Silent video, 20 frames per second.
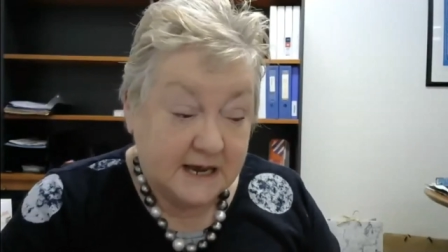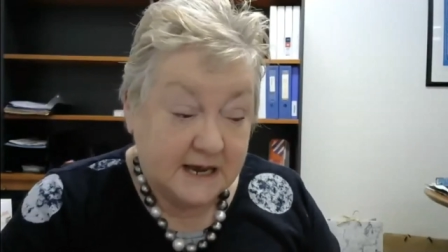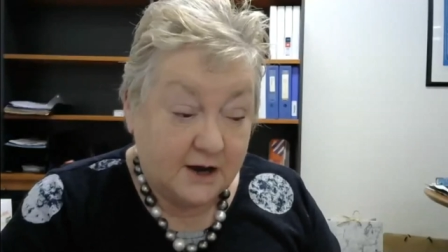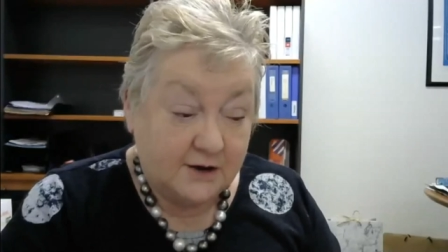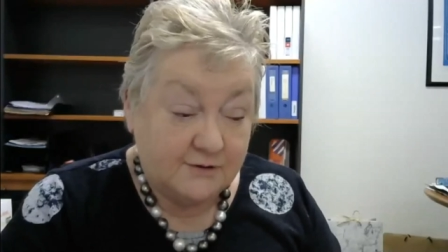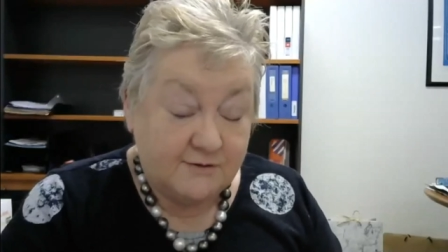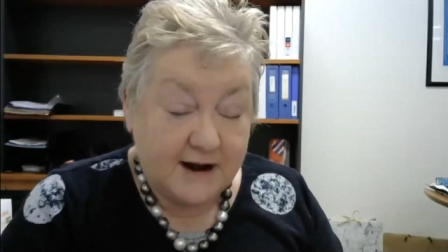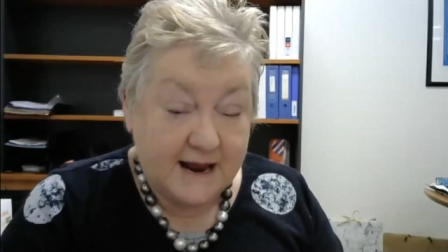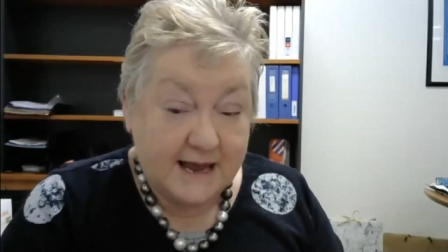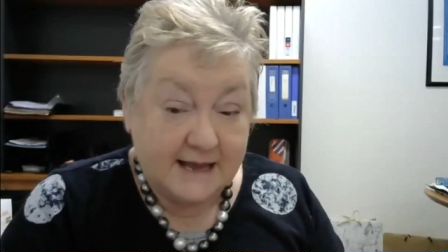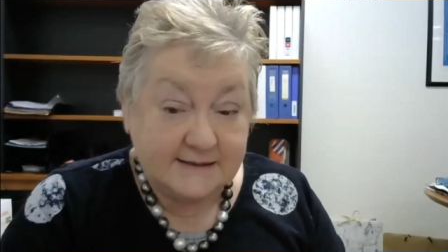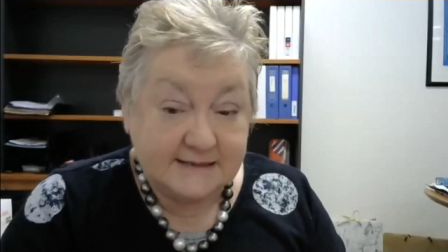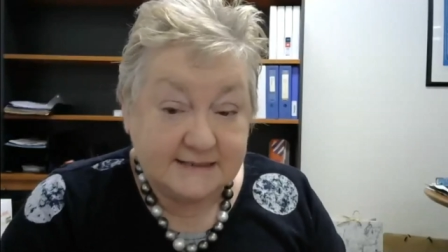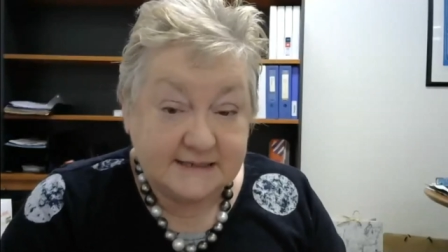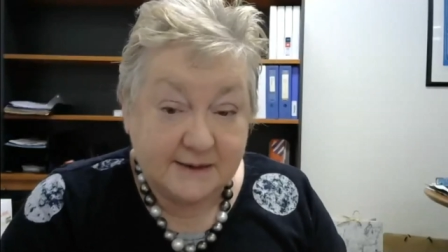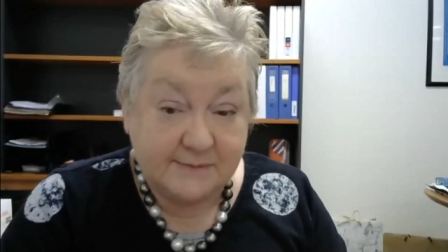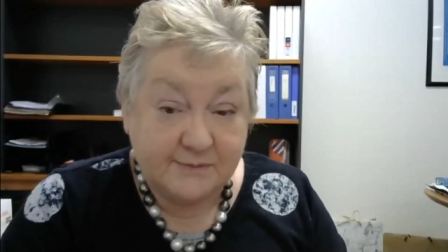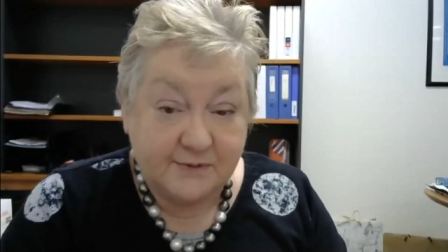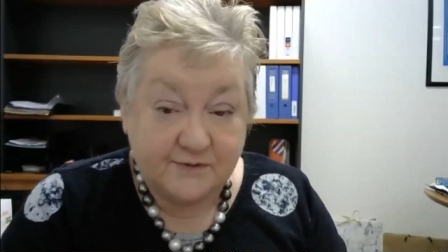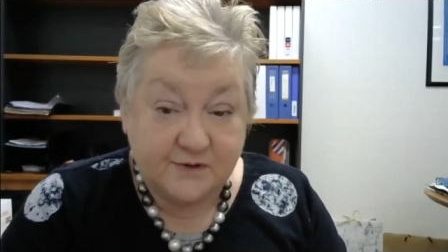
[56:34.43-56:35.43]
around
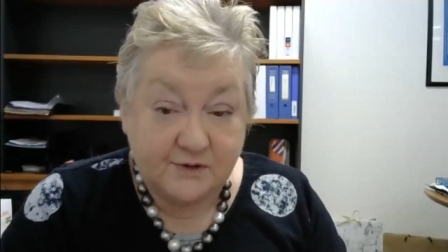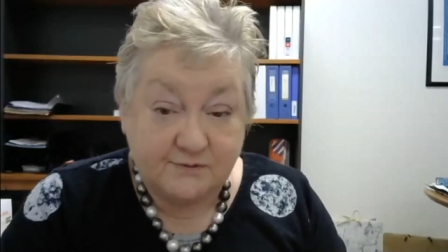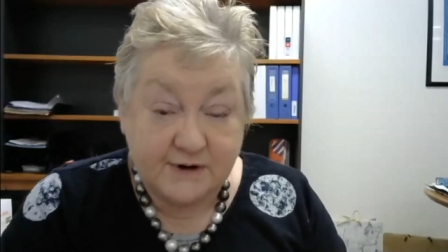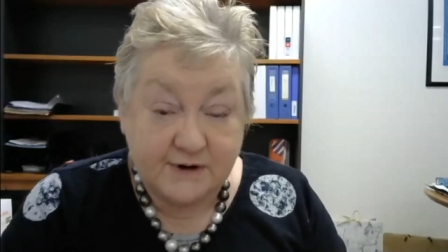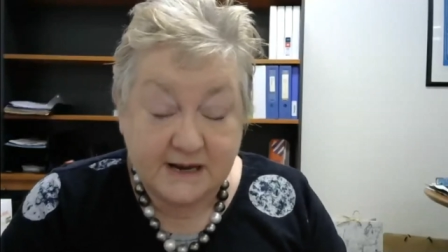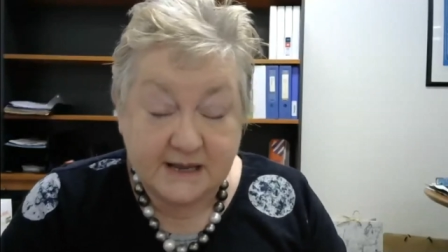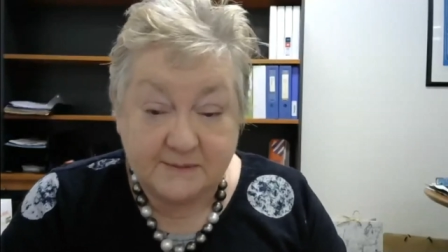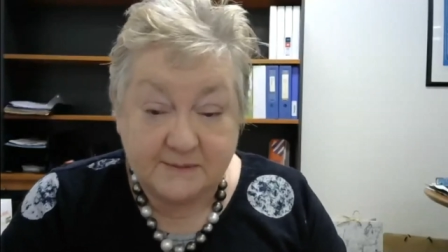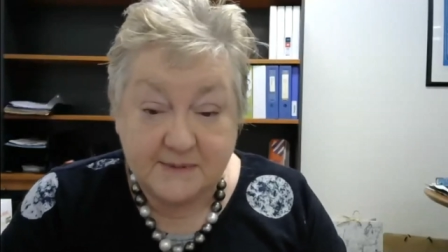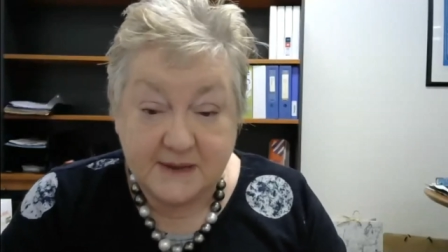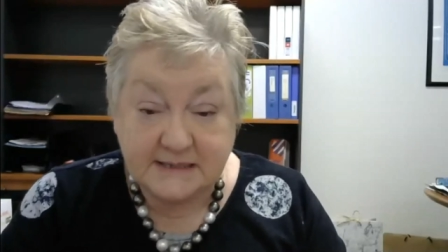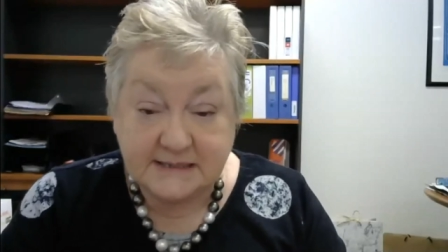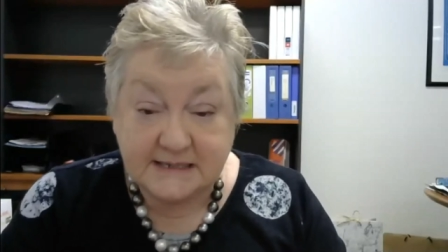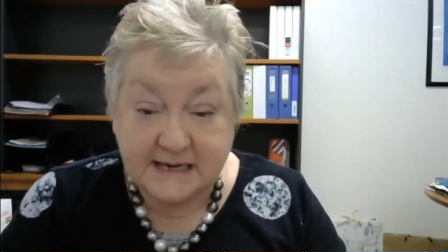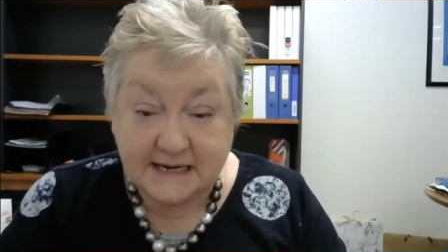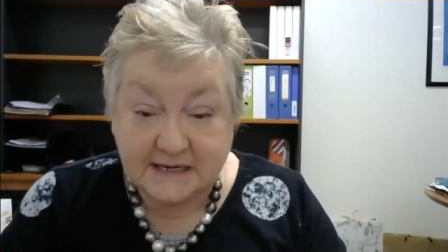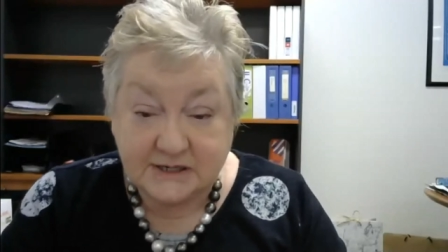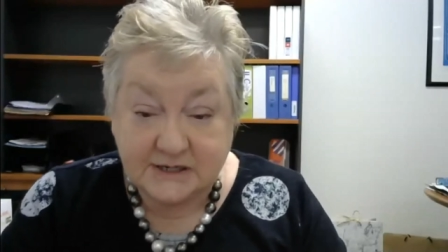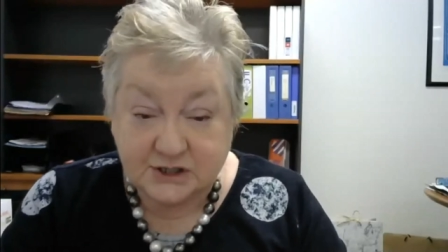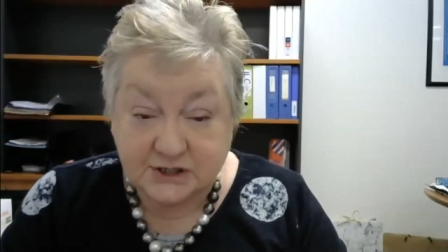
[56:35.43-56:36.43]
some of the
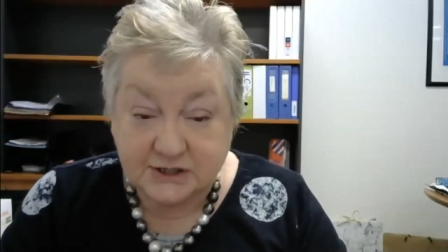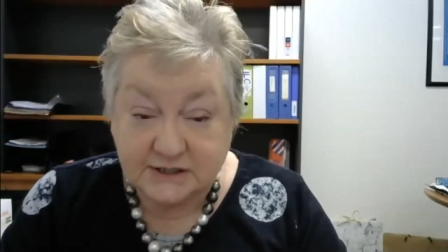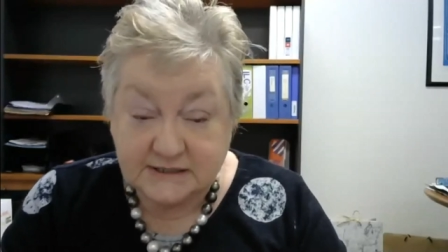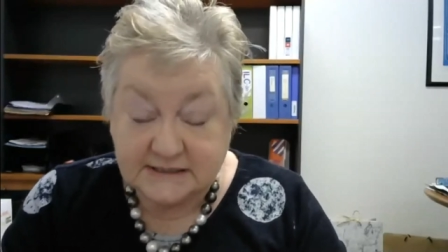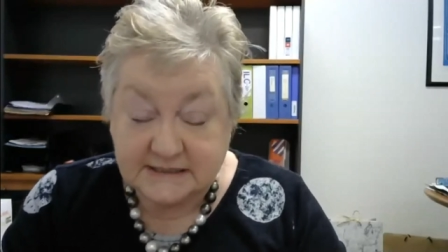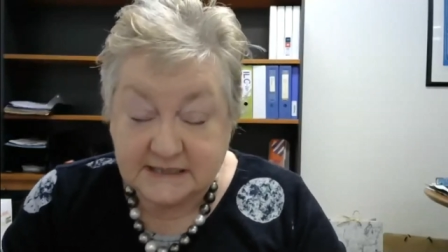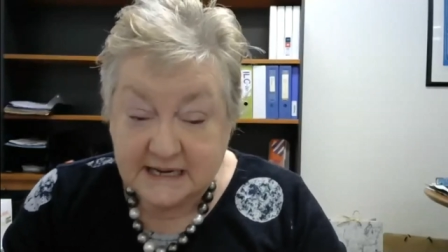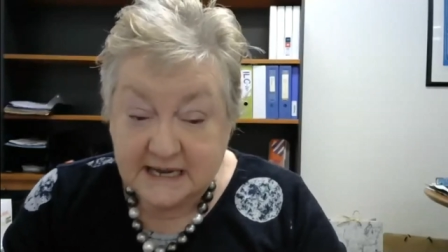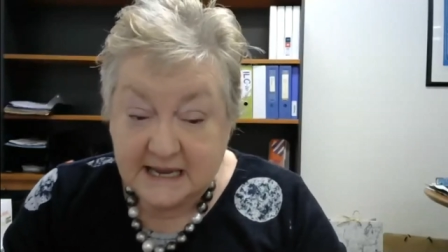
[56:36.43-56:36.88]
recommendations,